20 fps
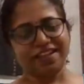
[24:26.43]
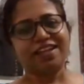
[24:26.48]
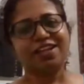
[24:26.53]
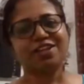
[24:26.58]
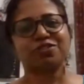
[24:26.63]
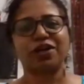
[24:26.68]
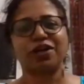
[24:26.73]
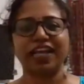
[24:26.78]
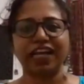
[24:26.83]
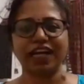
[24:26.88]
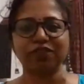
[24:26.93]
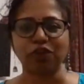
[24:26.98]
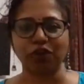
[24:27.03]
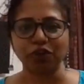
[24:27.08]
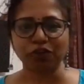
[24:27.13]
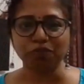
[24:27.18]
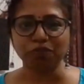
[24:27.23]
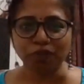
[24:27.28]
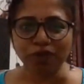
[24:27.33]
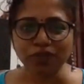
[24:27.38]
So I have a
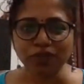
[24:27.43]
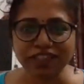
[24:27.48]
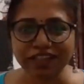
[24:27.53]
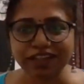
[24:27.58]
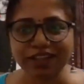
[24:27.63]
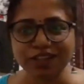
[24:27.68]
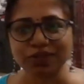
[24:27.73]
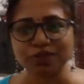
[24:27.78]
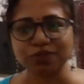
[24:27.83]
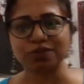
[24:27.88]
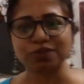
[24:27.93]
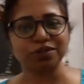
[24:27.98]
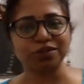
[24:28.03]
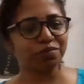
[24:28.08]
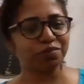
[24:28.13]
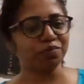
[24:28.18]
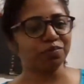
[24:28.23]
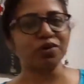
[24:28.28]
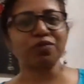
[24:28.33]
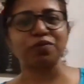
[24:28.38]
lot of books here. So
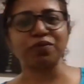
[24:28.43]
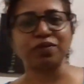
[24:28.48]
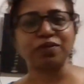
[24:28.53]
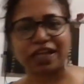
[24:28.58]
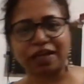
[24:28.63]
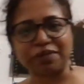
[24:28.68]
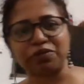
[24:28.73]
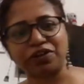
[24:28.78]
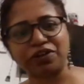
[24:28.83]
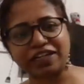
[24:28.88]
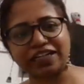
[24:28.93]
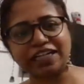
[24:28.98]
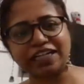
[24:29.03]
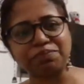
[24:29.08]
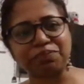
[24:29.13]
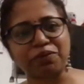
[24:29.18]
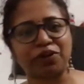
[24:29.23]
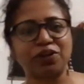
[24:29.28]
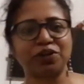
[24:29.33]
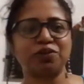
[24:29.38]
the book, I'm not reading
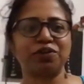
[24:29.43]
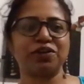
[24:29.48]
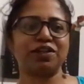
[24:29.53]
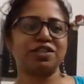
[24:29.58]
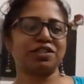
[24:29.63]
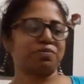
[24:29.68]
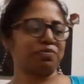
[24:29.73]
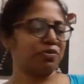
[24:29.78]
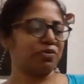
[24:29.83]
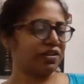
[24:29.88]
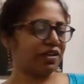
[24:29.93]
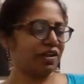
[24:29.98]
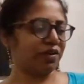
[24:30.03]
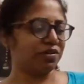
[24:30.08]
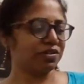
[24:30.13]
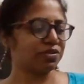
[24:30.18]
Paulo Coelho's book now.